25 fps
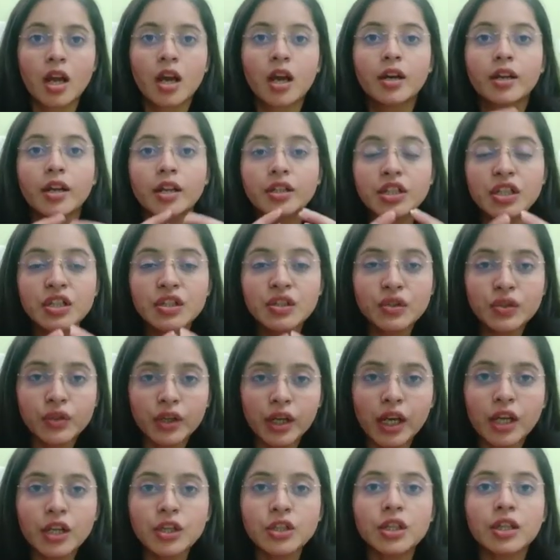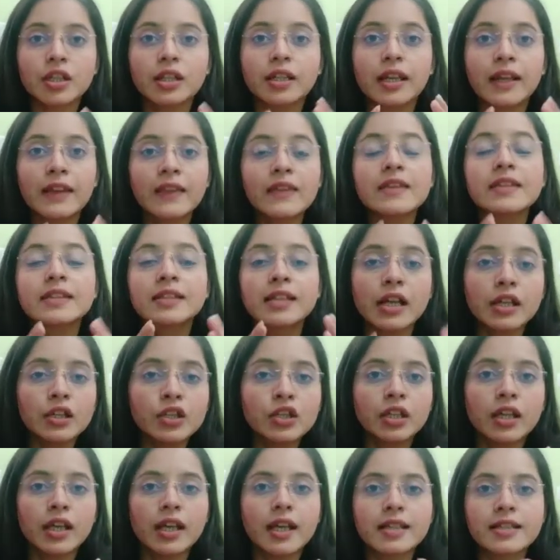Registration in such
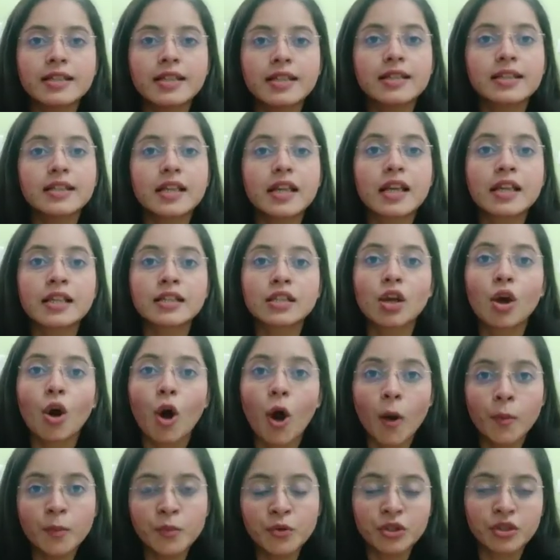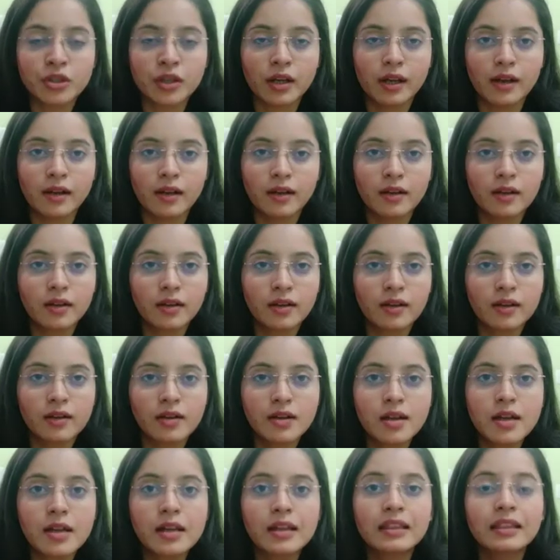cases is optional.
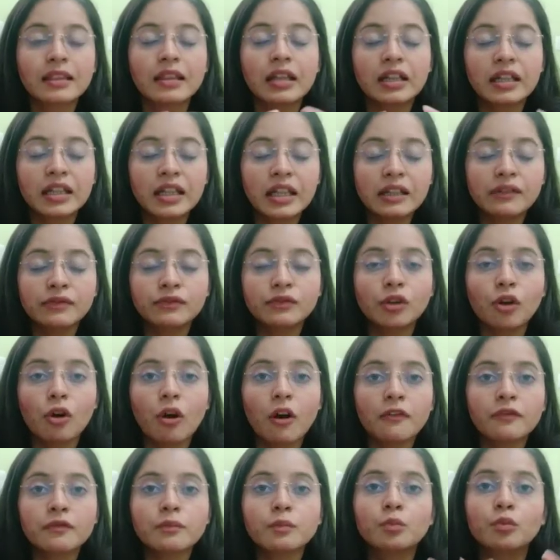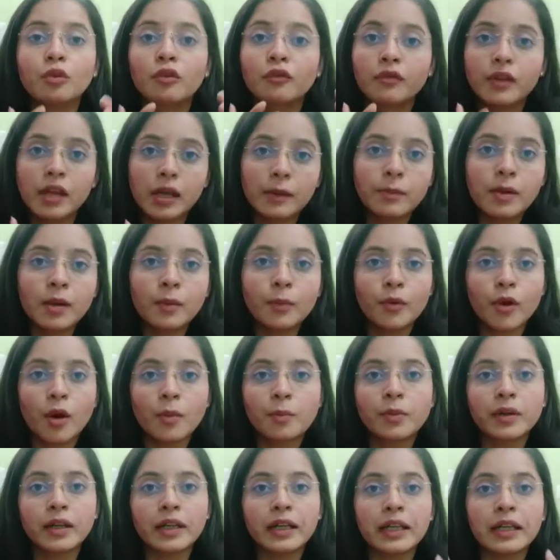The gift of movable
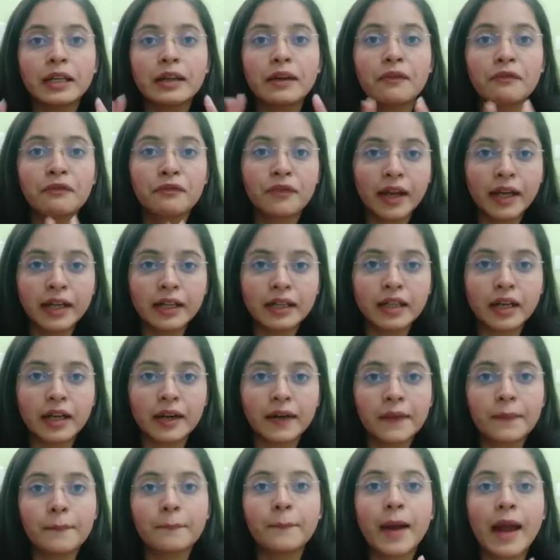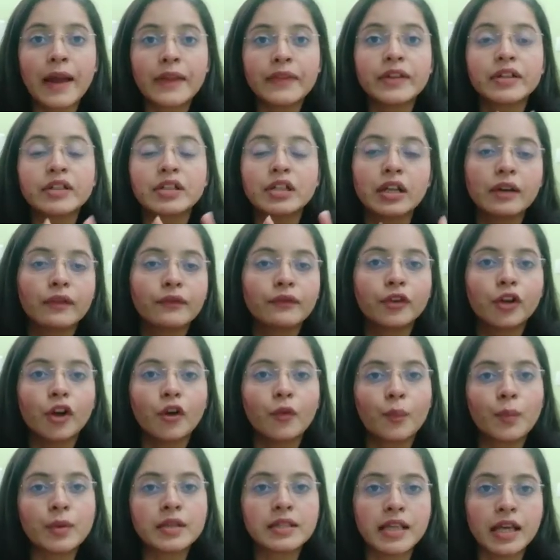property affected by the delivery of
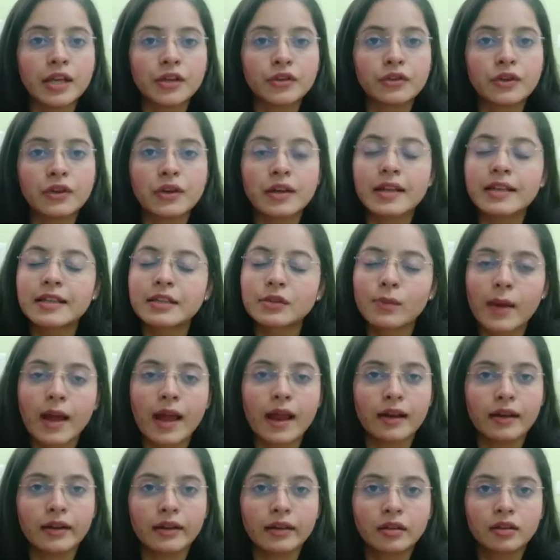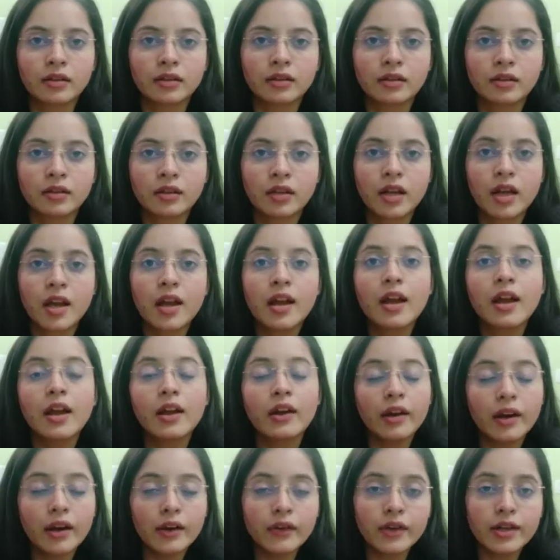possession is valid,
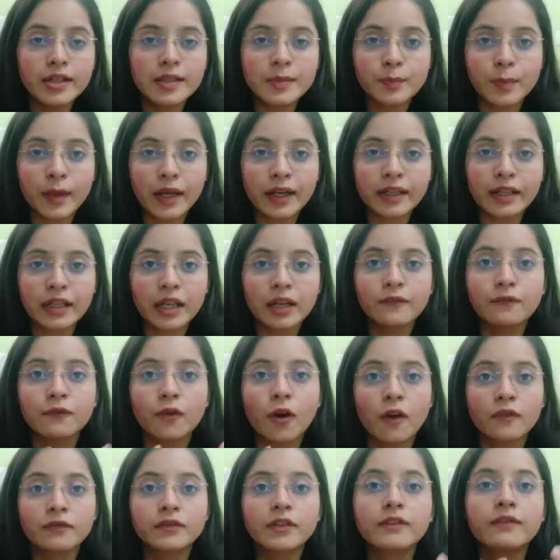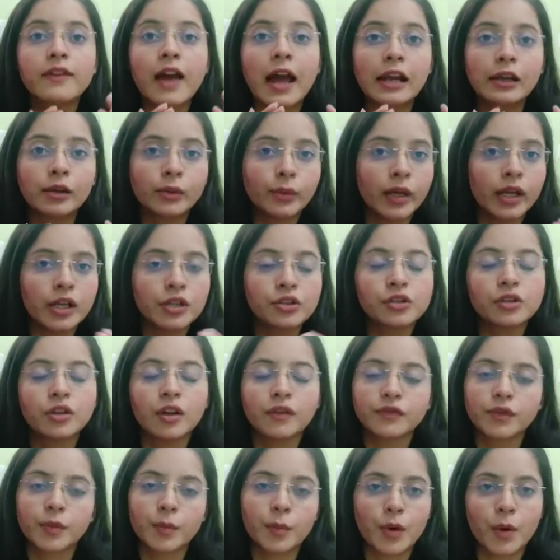irrespective of the valuation
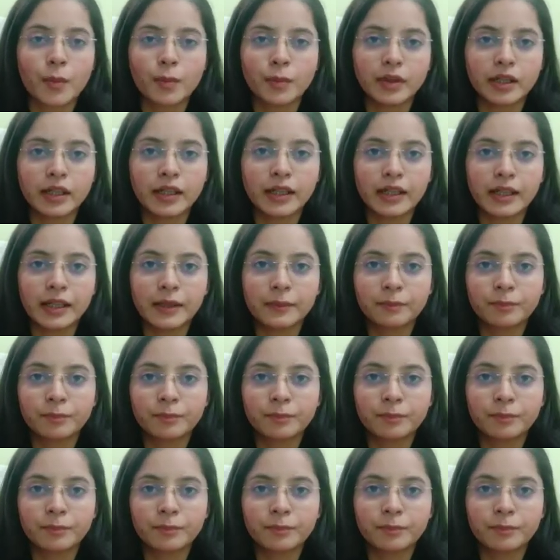of the property.